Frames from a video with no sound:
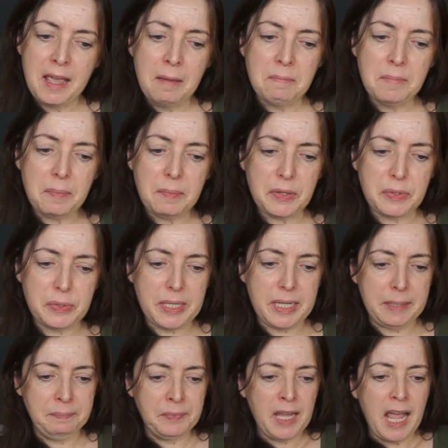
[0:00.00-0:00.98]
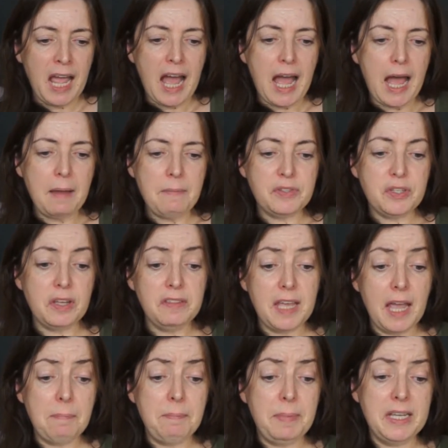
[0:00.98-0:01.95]
Mabuti. Um, so the
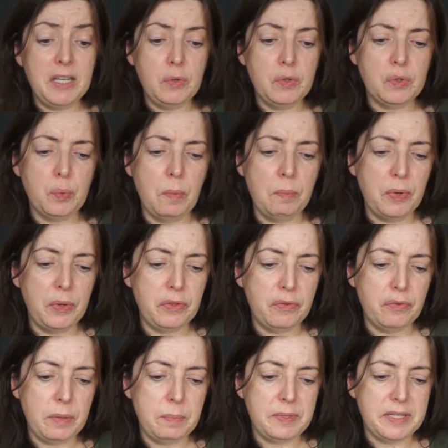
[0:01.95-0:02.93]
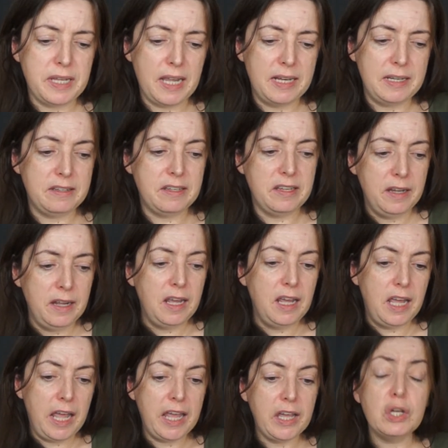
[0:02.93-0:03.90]
ambiguous 1.3%,
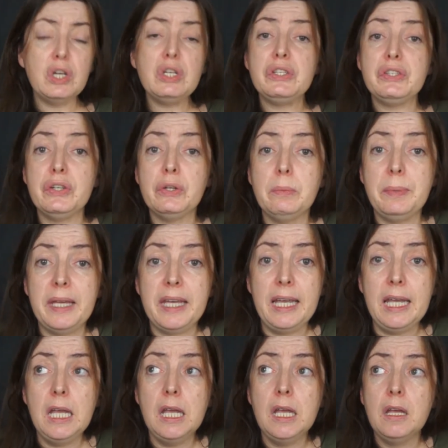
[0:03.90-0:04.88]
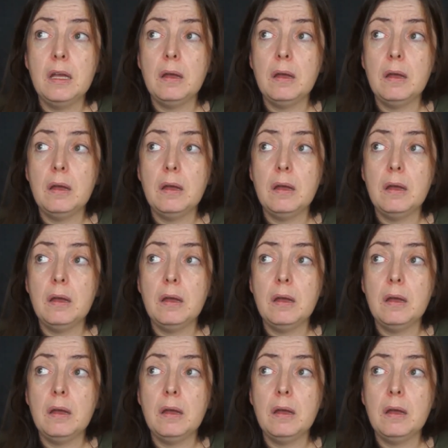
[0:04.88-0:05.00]
it could still be.